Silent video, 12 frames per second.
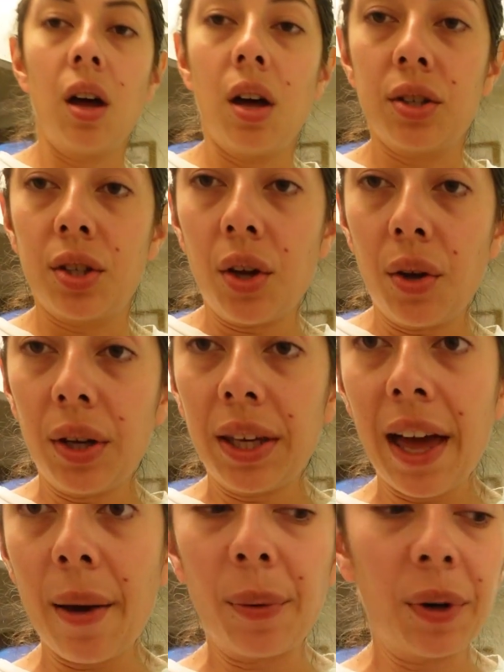So
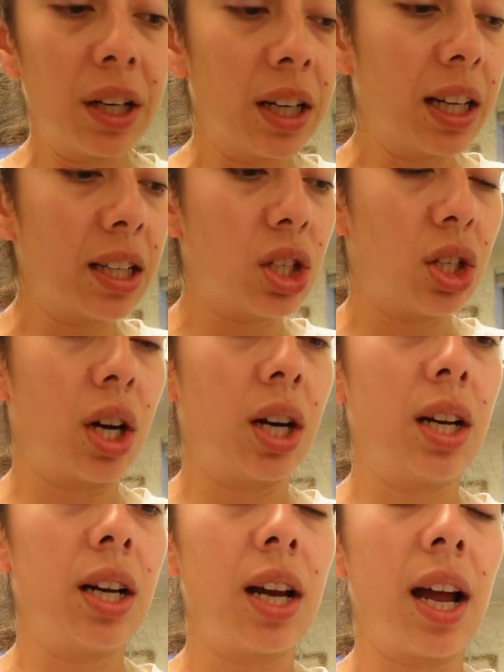yeah, we're gonna get
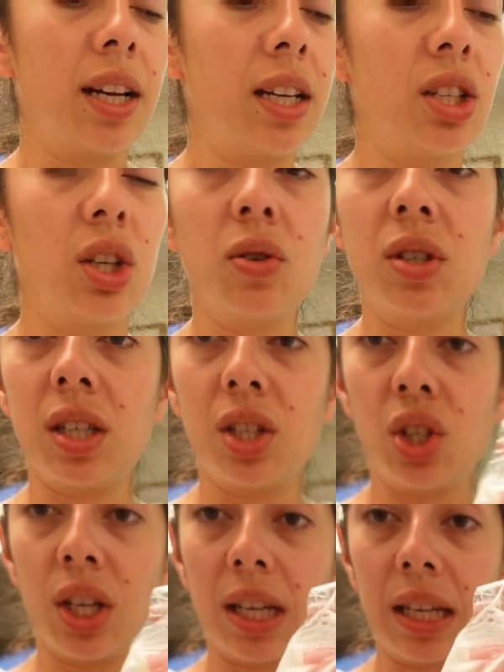started. I didn't use
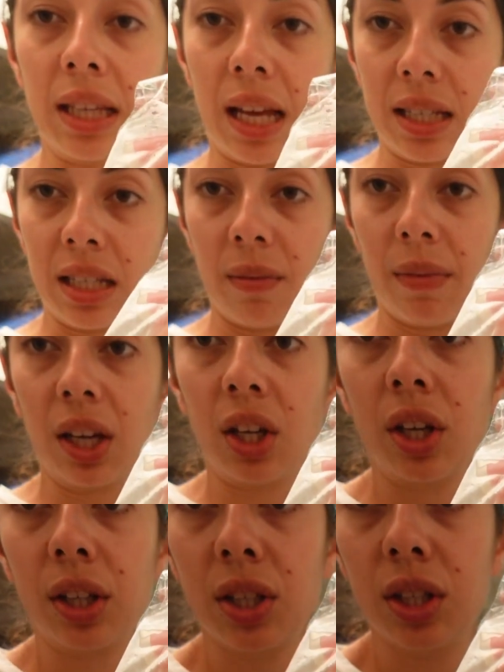this chicken last time I
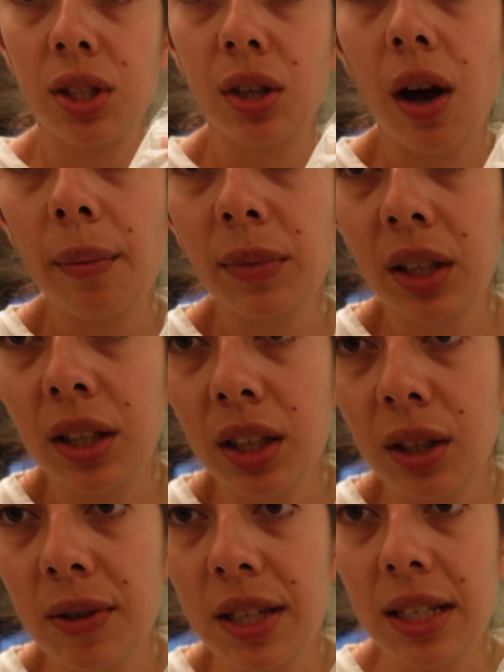cooked, so I'm gonna
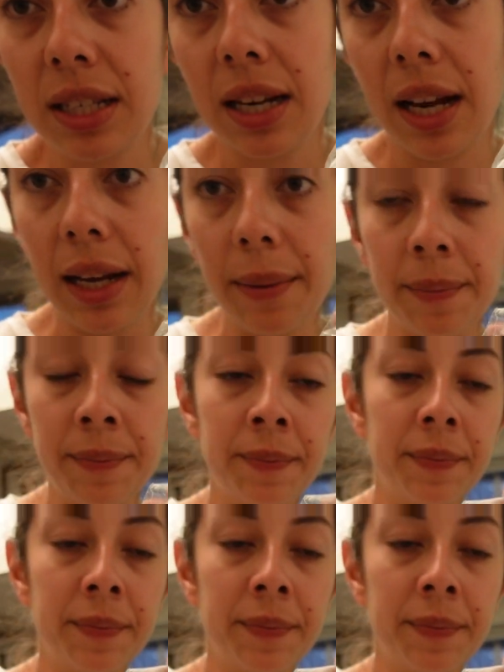use it tonight.